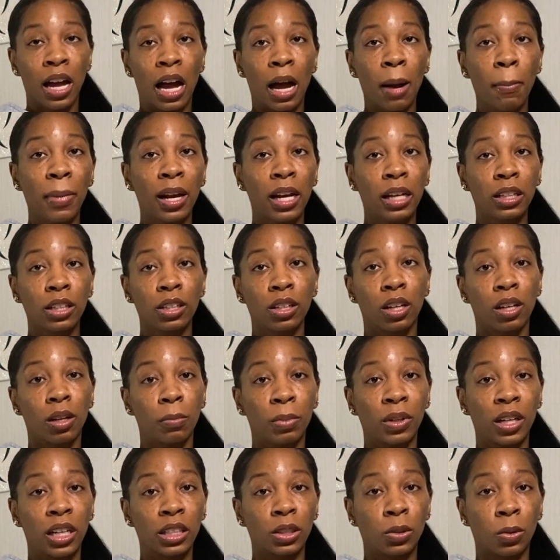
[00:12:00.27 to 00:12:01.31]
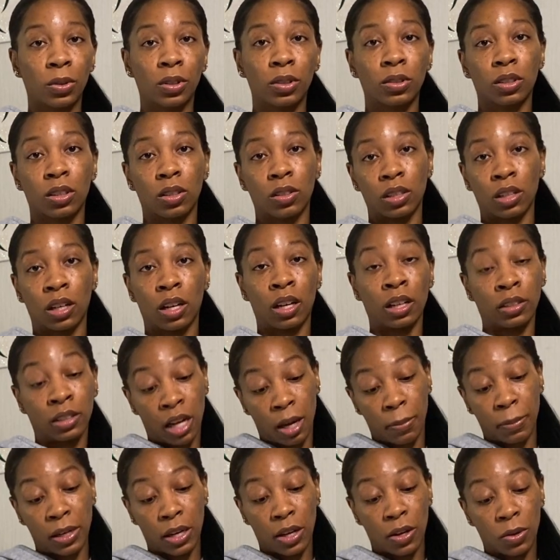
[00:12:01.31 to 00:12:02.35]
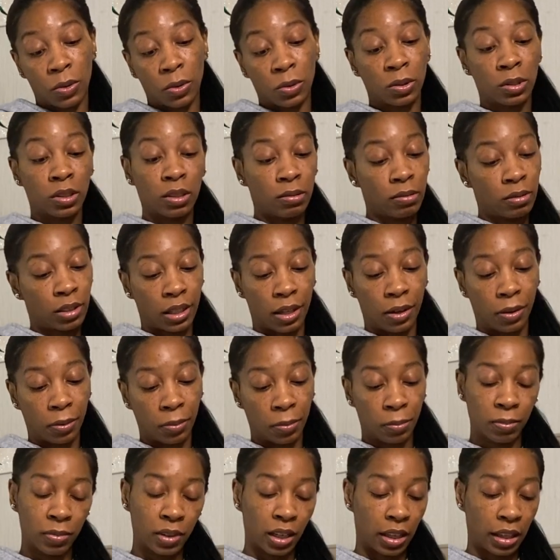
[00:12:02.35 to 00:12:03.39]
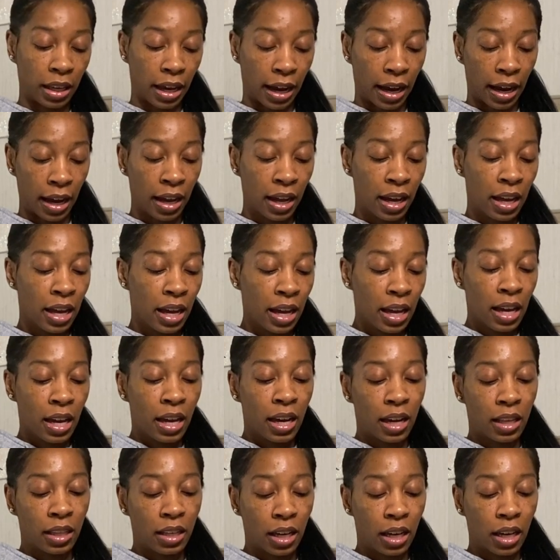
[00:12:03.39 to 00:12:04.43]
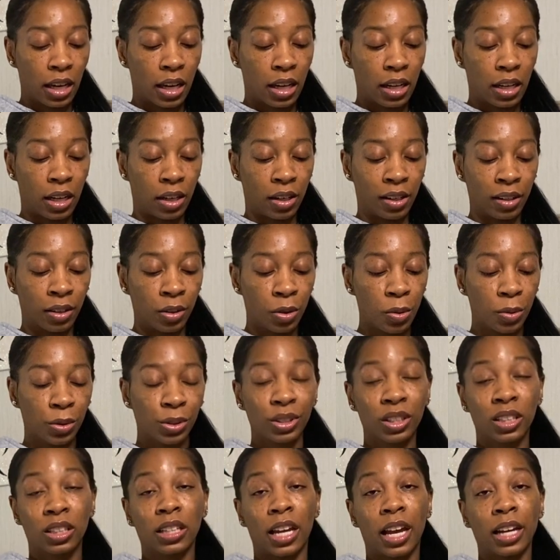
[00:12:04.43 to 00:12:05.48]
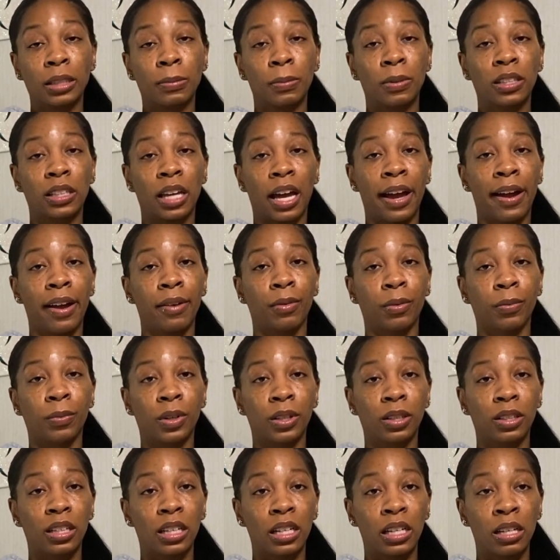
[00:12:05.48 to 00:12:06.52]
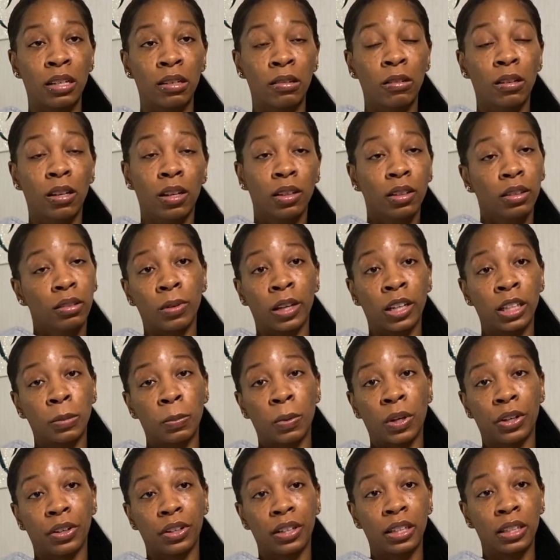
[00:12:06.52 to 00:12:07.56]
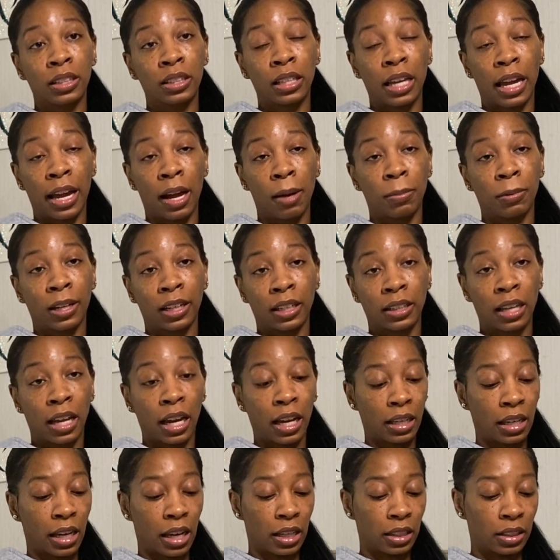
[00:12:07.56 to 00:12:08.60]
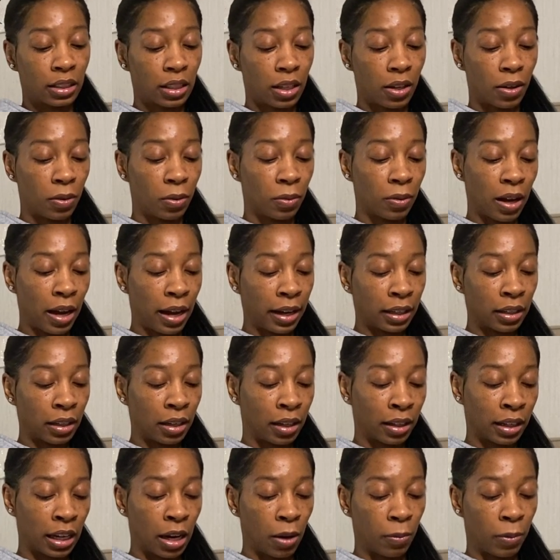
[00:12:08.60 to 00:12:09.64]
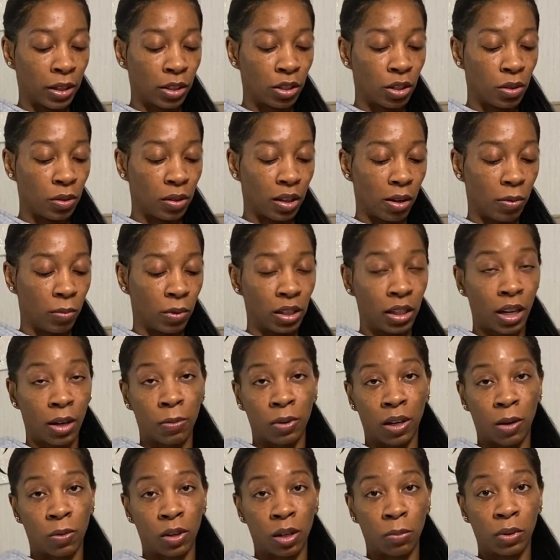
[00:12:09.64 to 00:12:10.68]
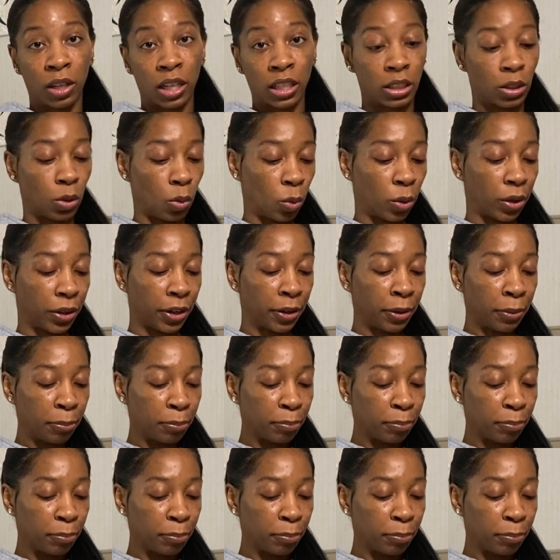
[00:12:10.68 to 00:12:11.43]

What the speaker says: I mainly place orders on Domino's. So yeah, that. And then Hooters and Zaxby's, I haven't really experienced the app like that yet, so I can't wait to do that one day when I want to place an order.